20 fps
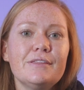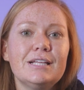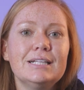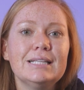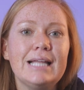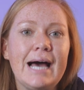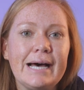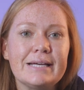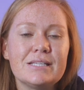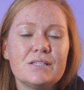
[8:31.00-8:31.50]
the
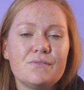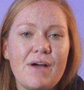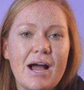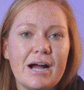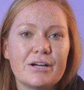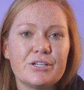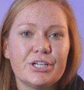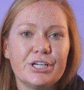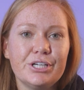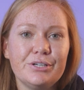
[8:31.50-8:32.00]
last
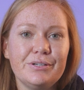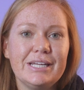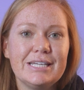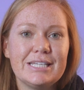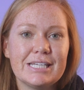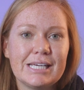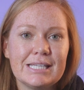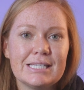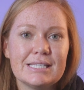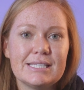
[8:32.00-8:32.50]
factor you need
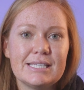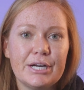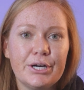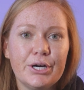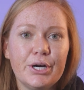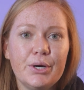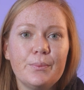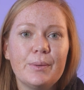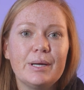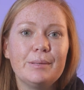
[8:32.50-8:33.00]
to
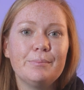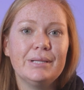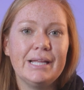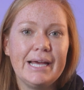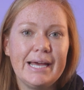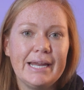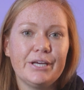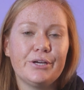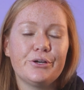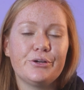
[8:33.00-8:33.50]
consider when
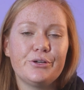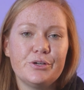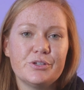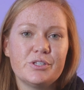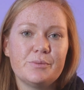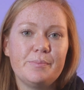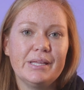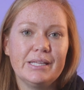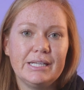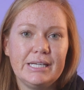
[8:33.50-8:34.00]
planning your
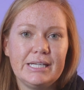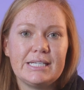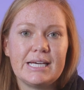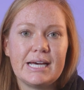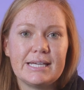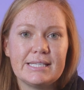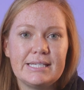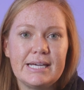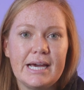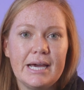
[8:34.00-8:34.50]
usability
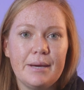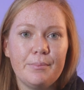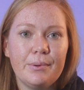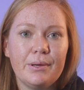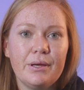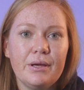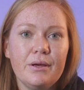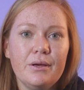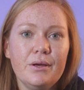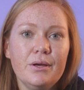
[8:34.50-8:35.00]
test type,
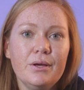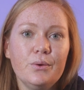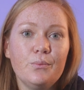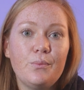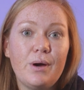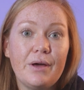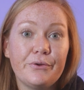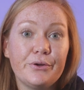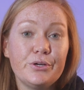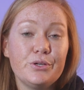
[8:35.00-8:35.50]

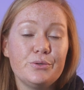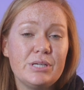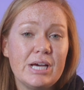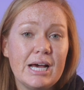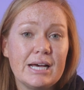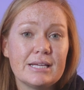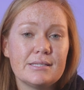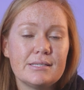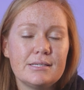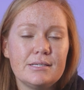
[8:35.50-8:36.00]
whether you
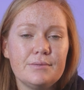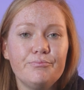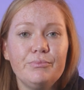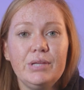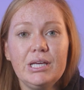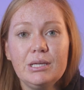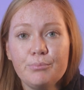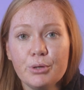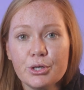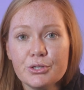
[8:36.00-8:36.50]
test
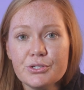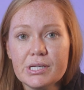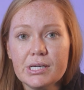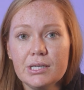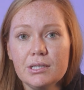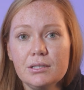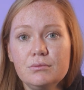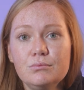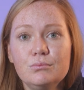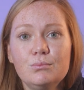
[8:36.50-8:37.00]
in
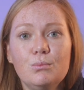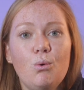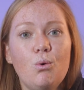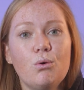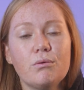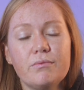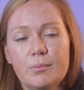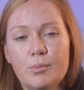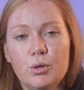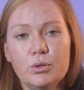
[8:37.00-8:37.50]
person
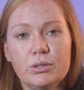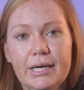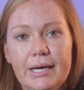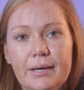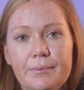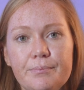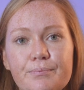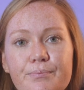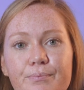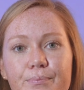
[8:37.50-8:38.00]
or
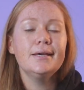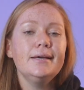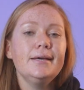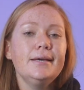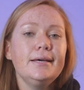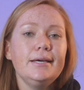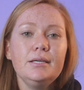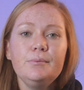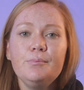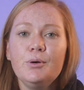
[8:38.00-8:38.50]
remotely.
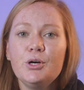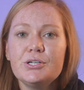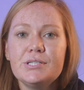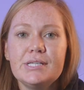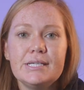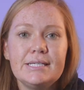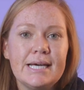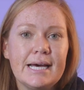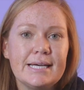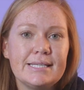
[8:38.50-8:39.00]

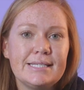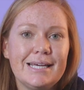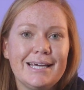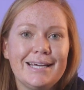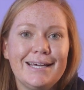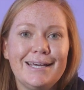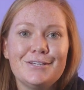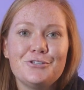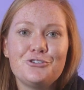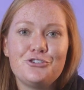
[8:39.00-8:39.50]
In-person
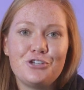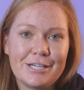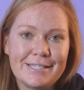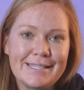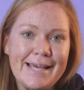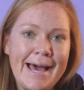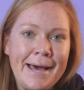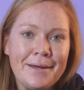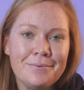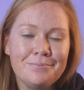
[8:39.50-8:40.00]
testing is just
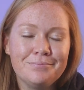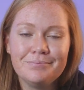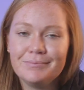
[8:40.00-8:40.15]
that.